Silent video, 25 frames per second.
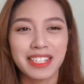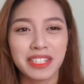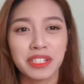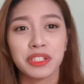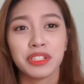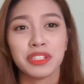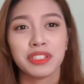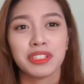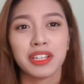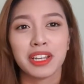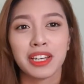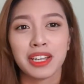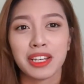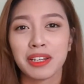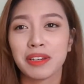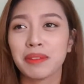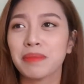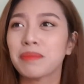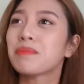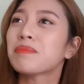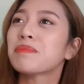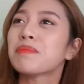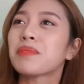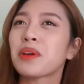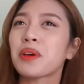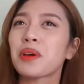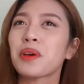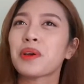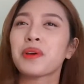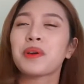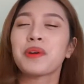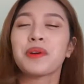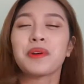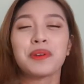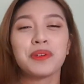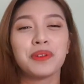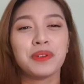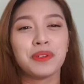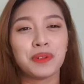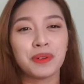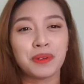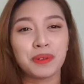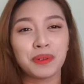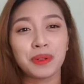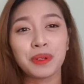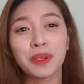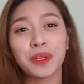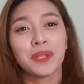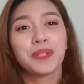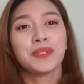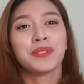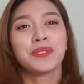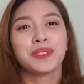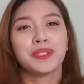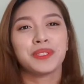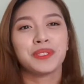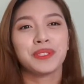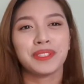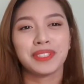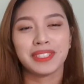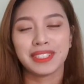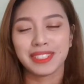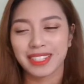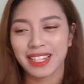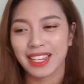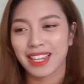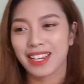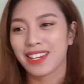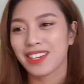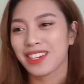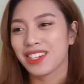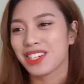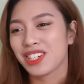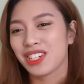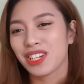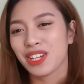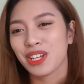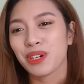and just head, you know, closer to the stage.